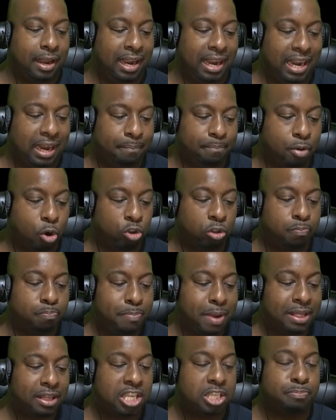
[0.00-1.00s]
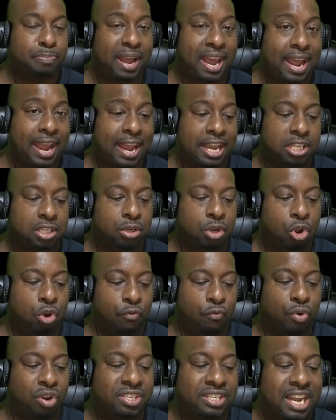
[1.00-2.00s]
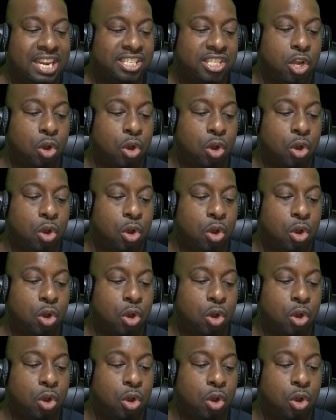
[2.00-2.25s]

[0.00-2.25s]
and both methods pass for test